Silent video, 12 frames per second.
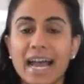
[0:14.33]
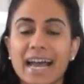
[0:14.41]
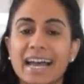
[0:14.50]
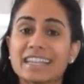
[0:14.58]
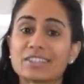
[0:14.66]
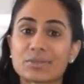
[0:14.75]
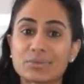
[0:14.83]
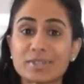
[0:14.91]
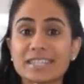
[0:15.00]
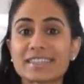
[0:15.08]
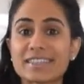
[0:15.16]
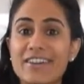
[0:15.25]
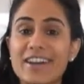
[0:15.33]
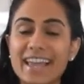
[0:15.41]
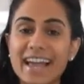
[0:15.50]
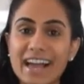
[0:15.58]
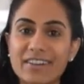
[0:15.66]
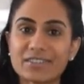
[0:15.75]
And the reason that I
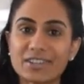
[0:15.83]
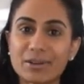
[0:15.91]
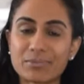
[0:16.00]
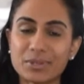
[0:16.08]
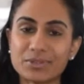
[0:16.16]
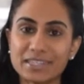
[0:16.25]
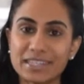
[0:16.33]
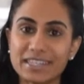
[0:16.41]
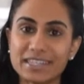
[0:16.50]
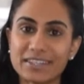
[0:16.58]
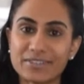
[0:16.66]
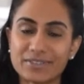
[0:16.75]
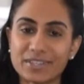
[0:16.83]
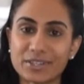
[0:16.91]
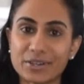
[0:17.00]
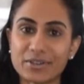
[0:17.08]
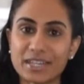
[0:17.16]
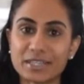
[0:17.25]
haven't uploaded a
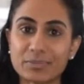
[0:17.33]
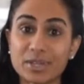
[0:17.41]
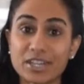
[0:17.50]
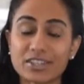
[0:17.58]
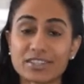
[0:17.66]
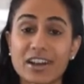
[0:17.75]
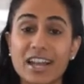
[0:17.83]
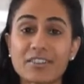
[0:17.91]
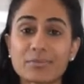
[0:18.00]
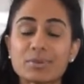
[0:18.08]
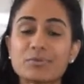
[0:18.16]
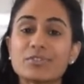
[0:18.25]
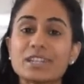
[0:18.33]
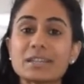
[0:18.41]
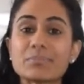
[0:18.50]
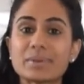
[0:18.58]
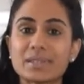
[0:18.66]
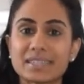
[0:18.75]
video is because I have been
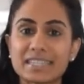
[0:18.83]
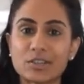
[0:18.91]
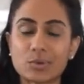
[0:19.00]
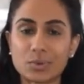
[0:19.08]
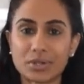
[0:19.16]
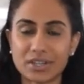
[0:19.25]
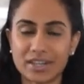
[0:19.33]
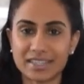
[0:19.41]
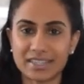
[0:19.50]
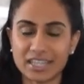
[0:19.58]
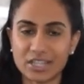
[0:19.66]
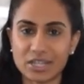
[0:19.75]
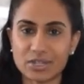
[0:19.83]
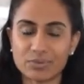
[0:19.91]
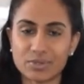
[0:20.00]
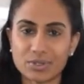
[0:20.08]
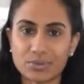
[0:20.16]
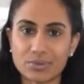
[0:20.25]
really busy organising a
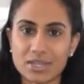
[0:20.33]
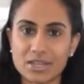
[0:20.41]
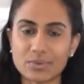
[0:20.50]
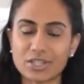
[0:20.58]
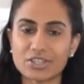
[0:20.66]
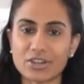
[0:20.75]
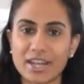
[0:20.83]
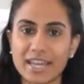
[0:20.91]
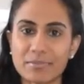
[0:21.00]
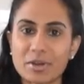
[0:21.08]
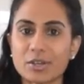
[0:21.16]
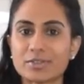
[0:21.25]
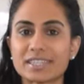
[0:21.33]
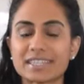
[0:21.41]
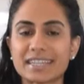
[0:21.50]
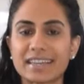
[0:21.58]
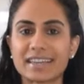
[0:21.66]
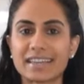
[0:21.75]
retreat which I am
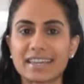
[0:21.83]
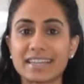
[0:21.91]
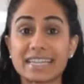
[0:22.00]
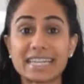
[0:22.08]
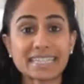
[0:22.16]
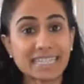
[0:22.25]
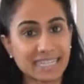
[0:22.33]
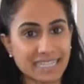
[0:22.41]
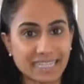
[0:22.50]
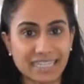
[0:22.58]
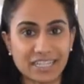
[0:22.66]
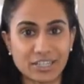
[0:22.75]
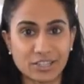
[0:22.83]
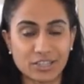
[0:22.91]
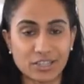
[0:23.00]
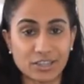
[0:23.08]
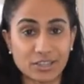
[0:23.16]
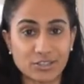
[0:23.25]
hosting in Italy in
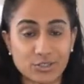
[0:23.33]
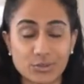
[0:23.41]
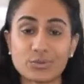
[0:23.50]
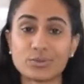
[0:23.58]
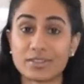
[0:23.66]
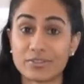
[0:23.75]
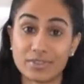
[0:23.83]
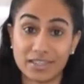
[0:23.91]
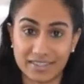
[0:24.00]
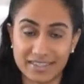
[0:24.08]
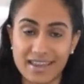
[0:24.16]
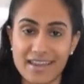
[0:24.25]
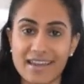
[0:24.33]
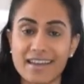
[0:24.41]
June of this year.